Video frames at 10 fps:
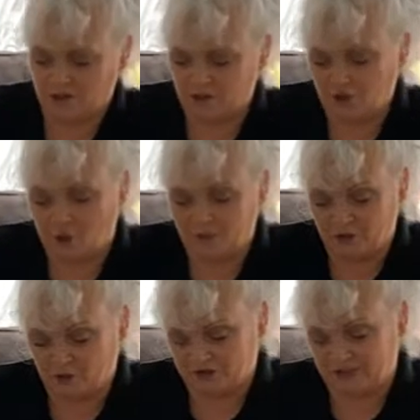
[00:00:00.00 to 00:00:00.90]

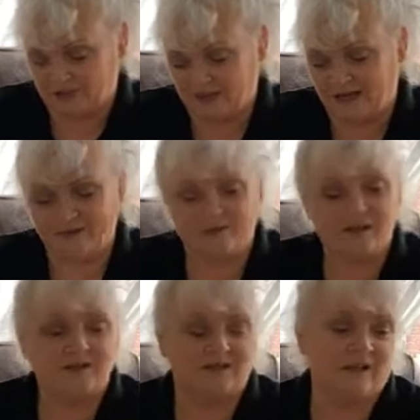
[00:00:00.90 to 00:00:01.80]
dominoes in. Now,
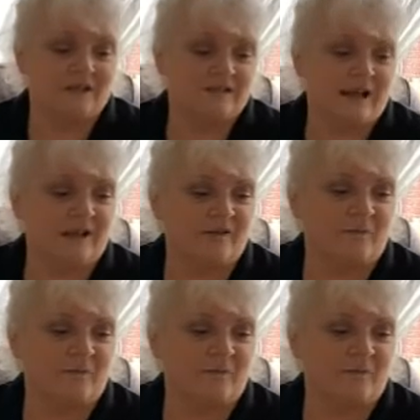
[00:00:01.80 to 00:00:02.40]
these, you can tell